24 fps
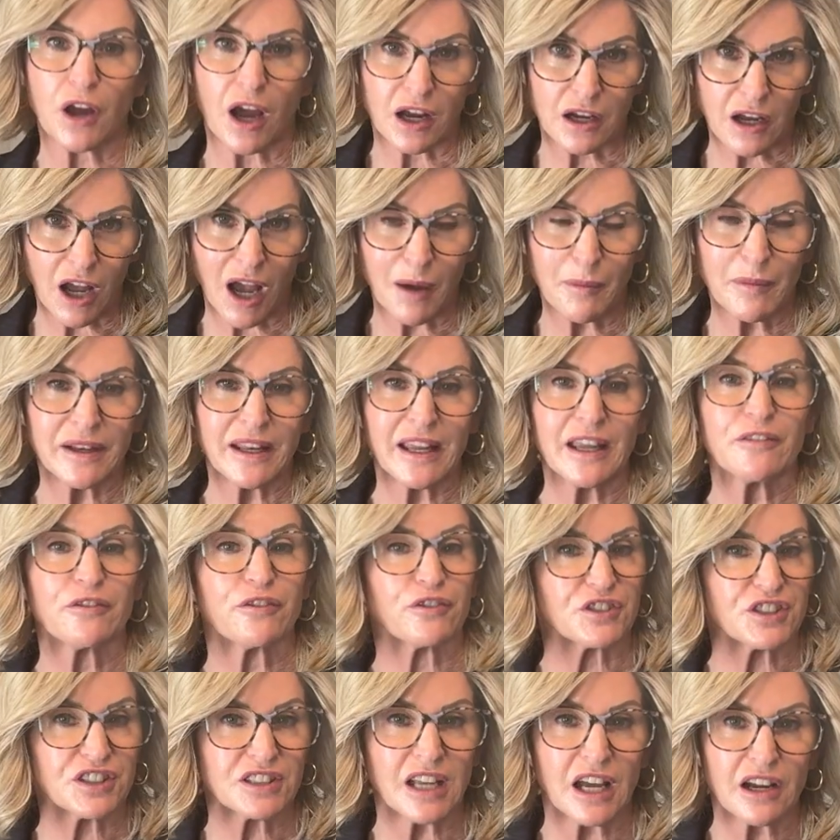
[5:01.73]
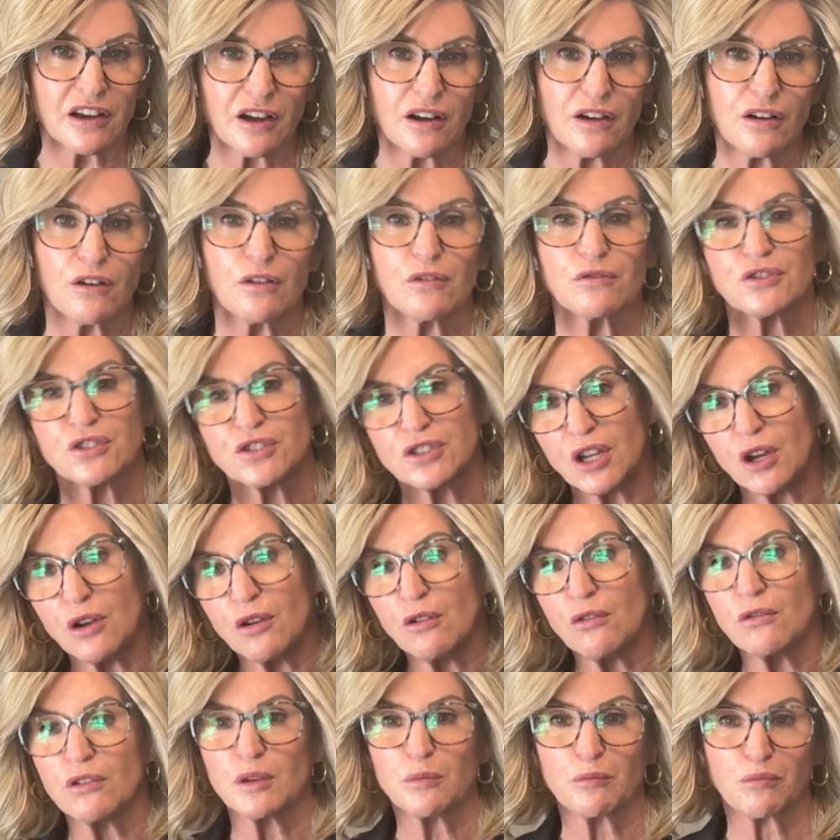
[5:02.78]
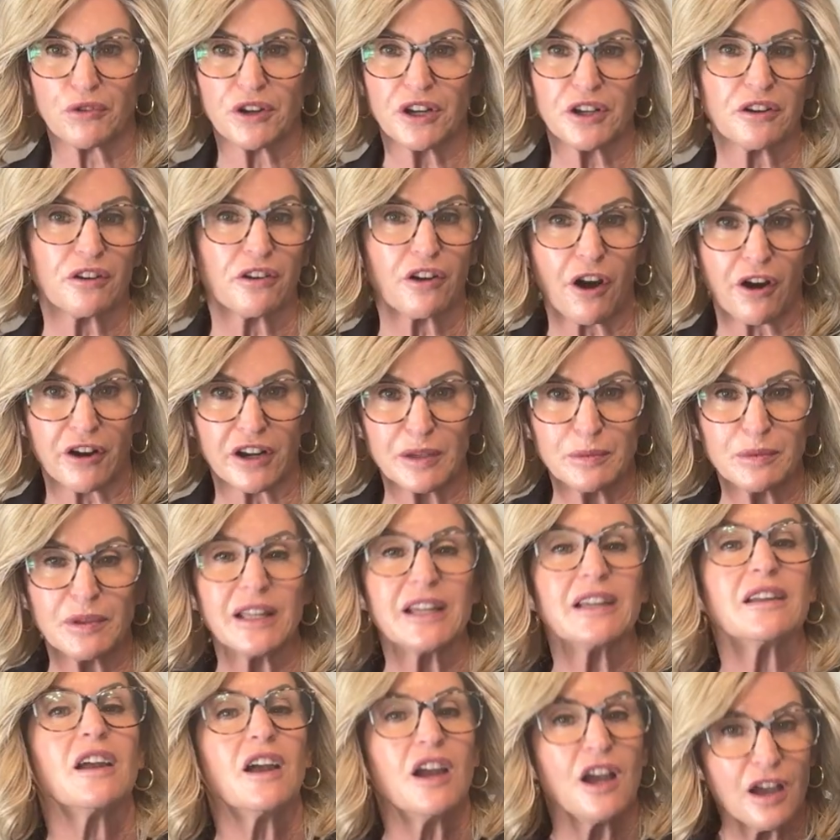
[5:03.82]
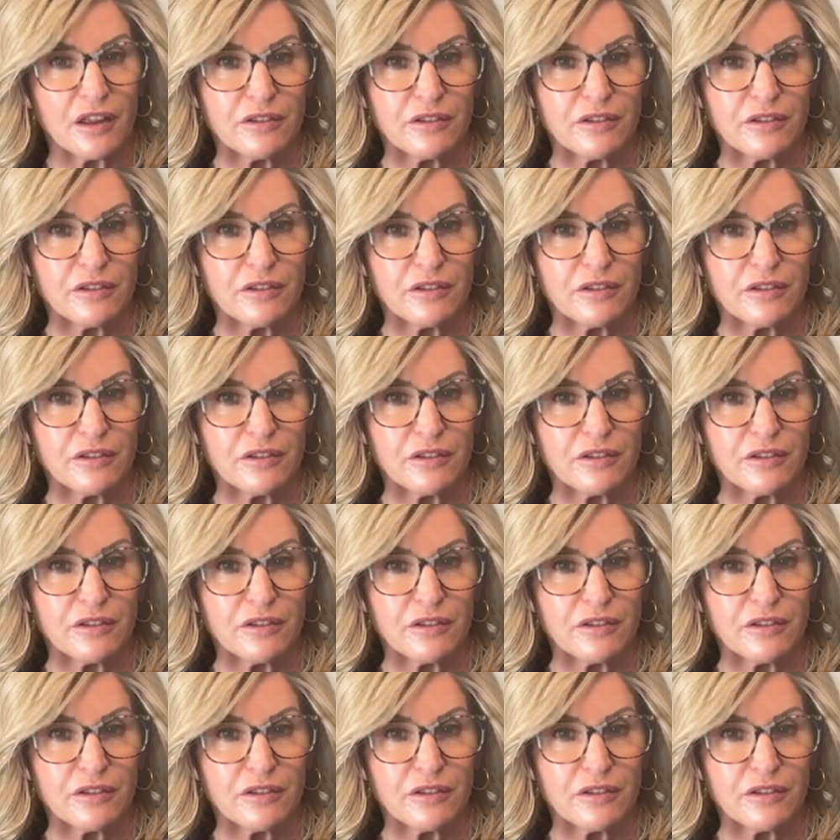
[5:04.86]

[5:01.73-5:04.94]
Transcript: accommodate for stucco, stone, brick, or hardy plank,